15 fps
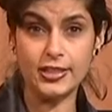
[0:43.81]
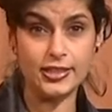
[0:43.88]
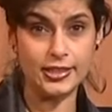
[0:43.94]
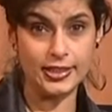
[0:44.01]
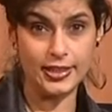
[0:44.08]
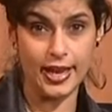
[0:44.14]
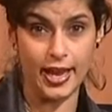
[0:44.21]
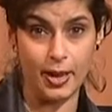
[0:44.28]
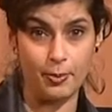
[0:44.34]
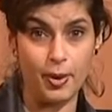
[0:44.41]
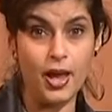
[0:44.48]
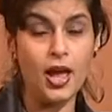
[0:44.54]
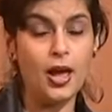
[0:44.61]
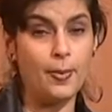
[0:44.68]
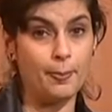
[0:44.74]
Islam
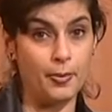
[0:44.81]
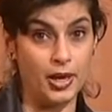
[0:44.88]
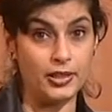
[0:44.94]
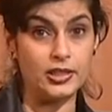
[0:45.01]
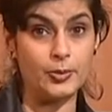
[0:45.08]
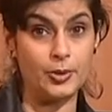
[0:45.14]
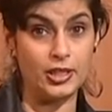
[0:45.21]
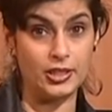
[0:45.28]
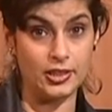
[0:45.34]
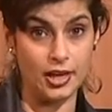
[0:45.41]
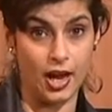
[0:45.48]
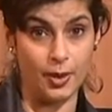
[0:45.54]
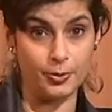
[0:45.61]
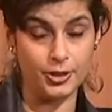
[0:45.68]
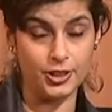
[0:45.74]
must be
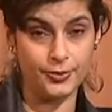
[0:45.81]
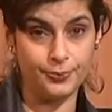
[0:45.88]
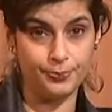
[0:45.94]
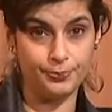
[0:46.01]
stopped.